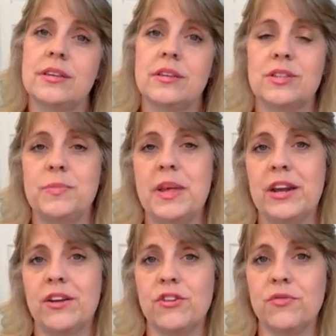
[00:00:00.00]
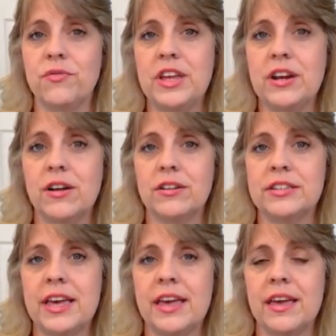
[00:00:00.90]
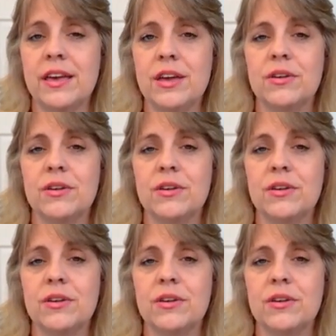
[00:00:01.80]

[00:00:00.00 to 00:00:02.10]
just being on your feet all day,